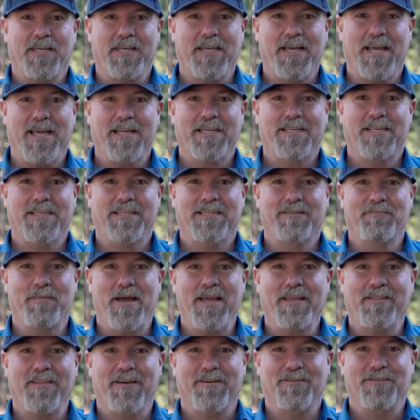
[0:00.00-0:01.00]
you get to
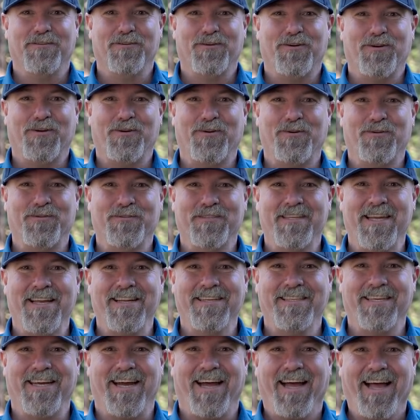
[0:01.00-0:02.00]
make those sort of calls,
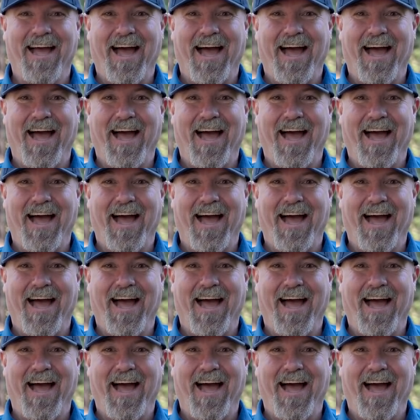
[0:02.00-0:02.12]
don't you?